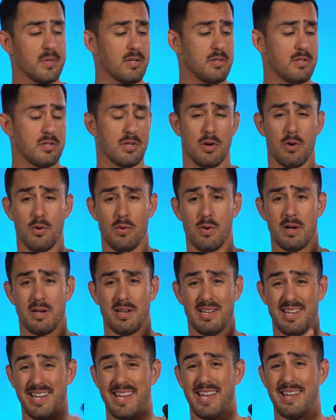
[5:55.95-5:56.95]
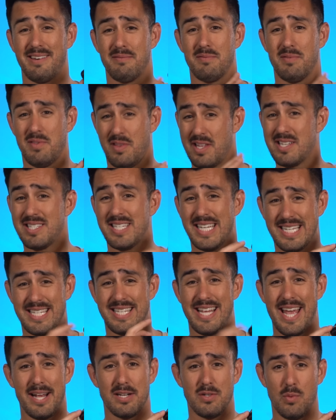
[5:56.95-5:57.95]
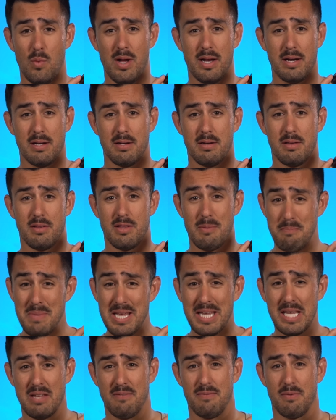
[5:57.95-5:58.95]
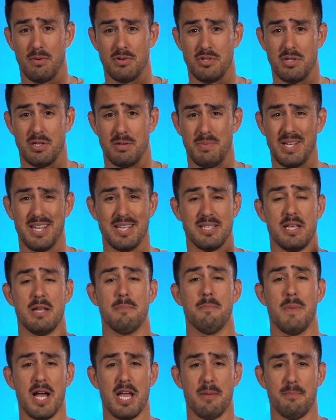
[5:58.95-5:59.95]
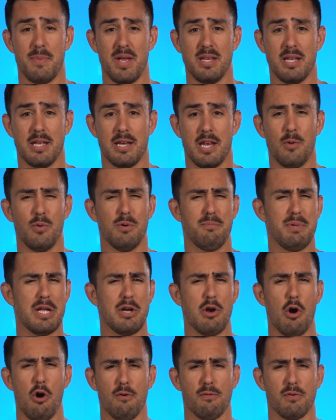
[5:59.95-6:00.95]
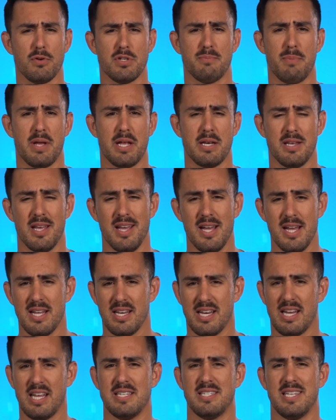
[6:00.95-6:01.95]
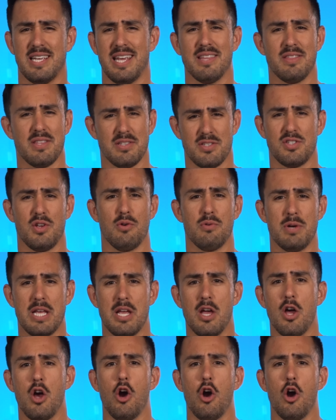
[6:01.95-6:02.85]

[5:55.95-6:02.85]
So get this exact one, the Miki version, because in my opinion, it would be an overspend to get the Sony